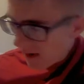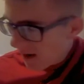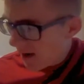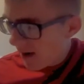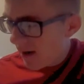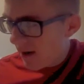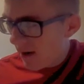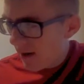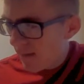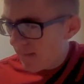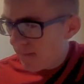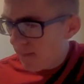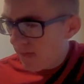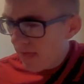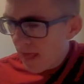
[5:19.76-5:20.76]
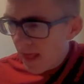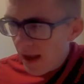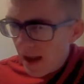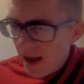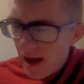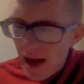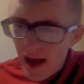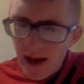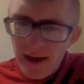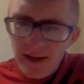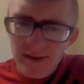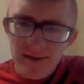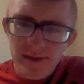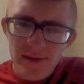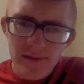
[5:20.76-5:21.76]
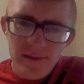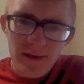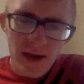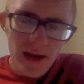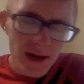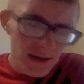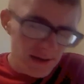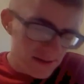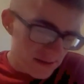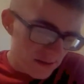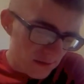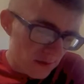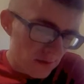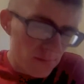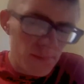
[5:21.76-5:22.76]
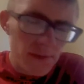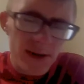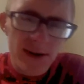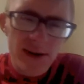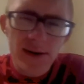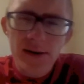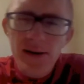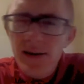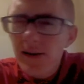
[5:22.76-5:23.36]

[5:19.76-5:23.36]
I can still taste a little bit.